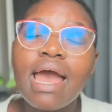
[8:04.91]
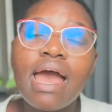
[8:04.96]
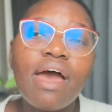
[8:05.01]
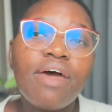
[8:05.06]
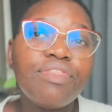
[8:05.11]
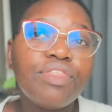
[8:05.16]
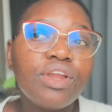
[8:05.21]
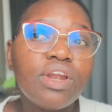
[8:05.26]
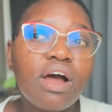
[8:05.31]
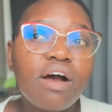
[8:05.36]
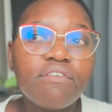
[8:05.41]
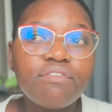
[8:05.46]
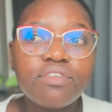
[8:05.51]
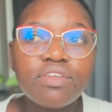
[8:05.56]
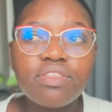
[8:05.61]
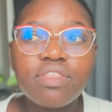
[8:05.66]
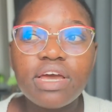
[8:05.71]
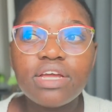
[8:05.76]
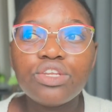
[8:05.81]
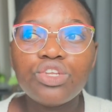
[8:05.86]
And then after
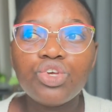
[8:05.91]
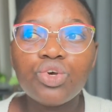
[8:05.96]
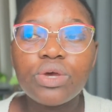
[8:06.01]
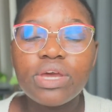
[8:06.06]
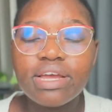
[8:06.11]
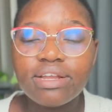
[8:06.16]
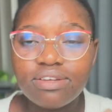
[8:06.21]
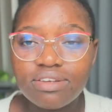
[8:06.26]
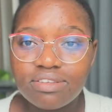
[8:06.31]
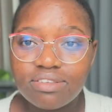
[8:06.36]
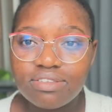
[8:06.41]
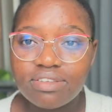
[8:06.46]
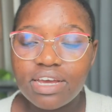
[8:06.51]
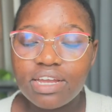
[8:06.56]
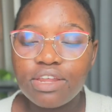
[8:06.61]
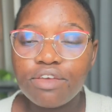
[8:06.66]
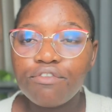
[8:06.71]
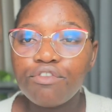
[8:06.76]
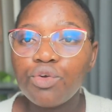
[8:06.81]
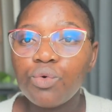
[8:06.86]
that, you can
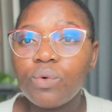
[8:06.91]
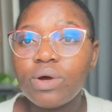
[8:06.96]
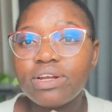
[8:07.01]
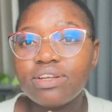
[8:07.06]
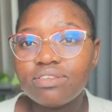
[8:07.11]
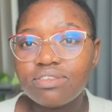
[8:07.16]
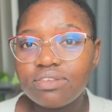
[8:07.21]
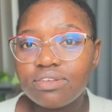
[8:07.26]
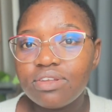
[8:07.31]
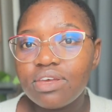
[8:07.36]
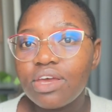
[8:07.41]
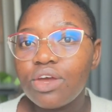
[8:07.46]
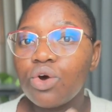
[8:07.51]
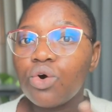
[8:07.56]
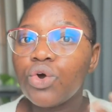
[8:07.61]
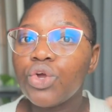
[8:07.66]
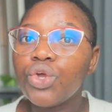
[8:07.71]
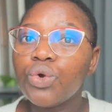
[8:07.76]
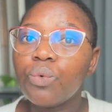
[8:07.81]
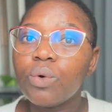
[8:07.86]
decide if you want to stay
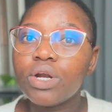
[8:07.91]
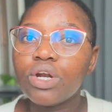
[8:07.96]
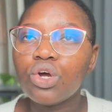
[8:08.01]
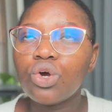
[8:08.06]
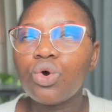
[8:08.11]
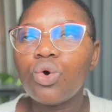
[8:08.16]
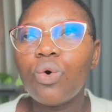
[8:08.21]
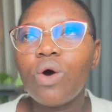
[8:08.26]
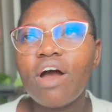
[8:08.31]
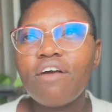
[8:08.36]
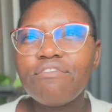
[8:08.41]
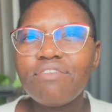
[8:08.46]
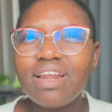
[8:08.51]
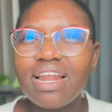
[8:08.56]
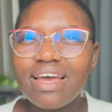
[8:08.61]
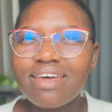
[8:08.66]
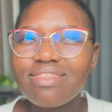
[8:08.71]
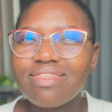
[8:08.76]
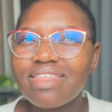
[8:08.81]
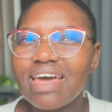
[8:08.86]
or you want to go. I feel
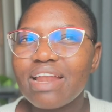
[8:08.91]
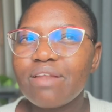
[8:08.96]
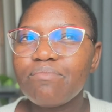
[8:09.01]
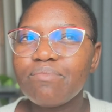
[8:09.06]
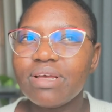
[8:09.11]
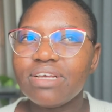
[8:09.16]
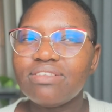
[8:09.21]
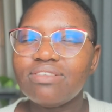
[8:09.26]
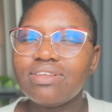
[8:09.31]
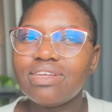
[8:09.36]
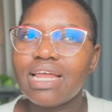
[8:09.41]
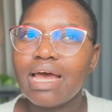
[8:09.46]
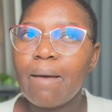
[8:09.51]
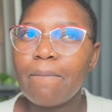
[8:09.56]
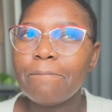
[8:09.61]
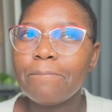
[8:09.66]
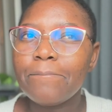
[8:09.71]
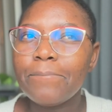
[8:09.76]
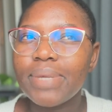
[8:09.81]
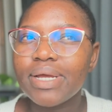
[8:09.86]
like that makes it a
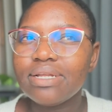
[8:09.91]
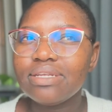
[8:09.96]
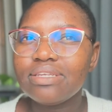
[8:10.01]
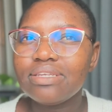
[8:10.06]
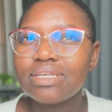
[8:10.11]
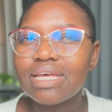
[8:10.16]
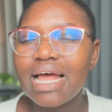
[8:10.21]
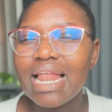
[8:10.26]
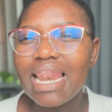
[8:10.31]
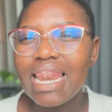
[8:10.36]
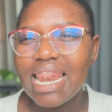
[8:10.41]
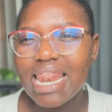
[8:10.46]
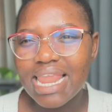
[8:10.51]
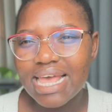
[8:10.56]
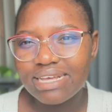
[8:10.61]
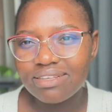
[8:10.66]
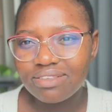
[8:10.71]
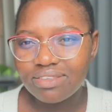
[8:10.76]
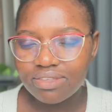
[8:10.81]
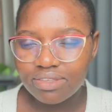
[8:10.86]
bit
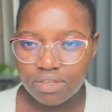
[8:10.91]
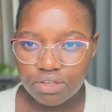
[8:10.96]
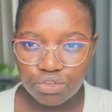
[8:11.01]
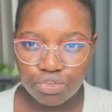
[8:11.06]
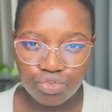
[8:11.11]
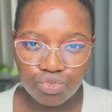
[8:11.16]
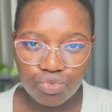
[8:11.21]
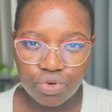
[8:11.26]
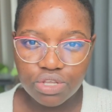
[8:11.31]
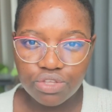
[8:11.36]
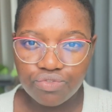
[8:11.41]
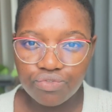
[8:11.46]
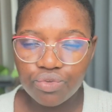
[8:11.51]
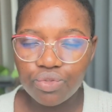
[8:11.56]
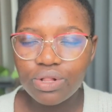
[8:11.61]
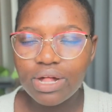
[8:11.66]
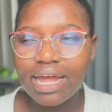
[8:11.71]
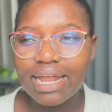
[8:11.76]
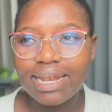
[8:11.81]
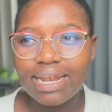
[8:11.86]
less
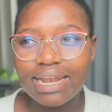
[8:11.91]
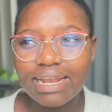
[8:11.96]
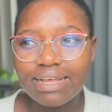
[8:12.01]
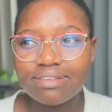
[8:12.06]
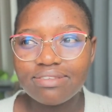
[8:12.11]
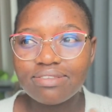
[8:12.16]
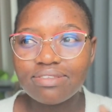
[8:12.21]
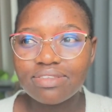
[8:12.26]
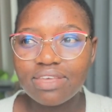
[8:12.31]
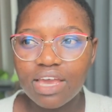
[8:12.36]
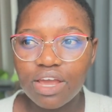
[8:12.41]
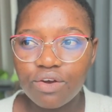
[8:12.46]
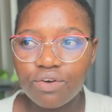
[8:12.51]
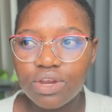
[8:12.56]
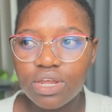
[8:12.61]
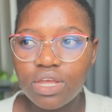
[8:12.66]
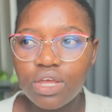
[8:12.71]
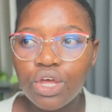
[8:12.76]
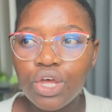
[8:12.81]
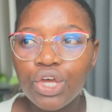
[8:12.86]
stressful and less
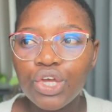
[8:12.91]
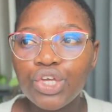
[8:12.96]
scary.